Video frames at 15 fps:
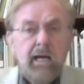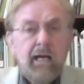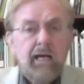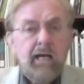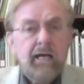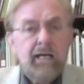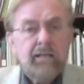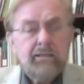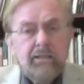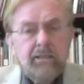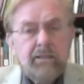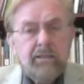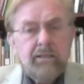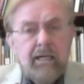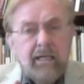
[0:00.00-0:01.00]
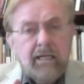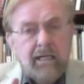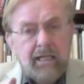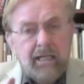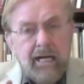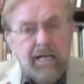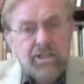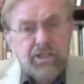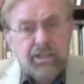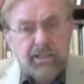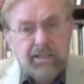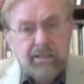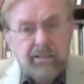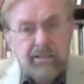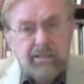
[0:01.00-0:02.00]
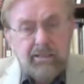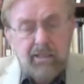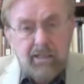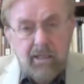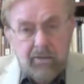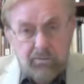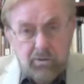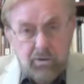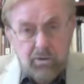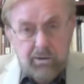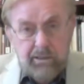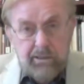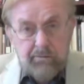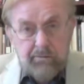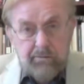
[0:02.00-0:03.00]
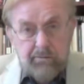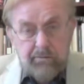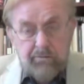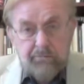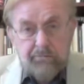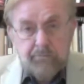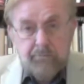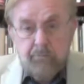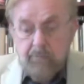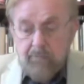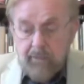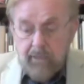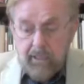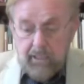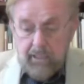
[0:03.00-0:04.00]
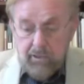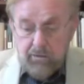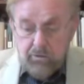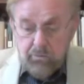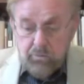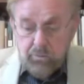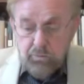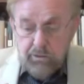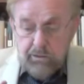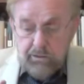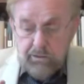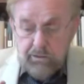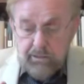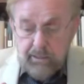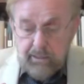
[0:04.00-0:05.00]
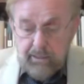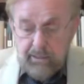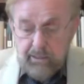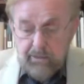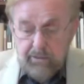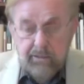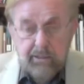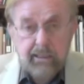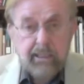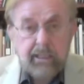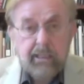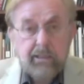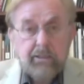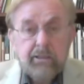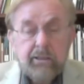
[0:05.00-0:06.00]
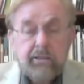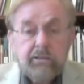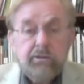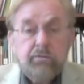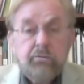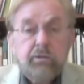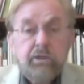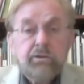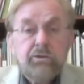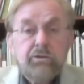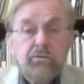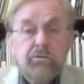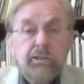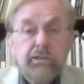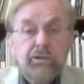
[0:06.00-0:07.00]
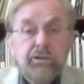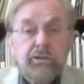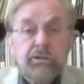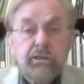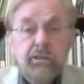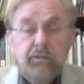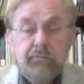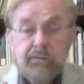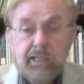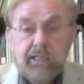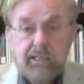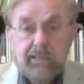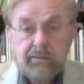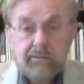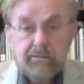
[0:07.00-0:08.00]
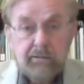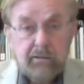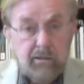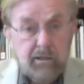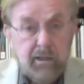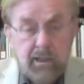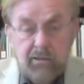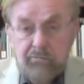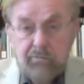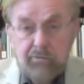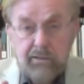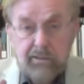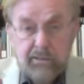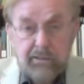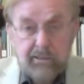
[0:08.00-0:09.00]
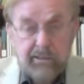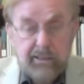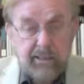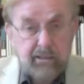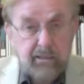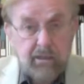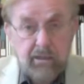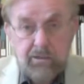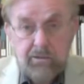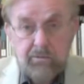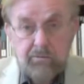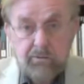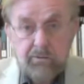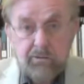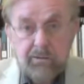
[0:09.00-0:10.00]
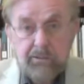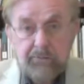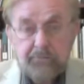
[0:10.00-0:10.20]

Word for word: as clashing of good and evil and what is health health is the restoration of that conflict and that controversy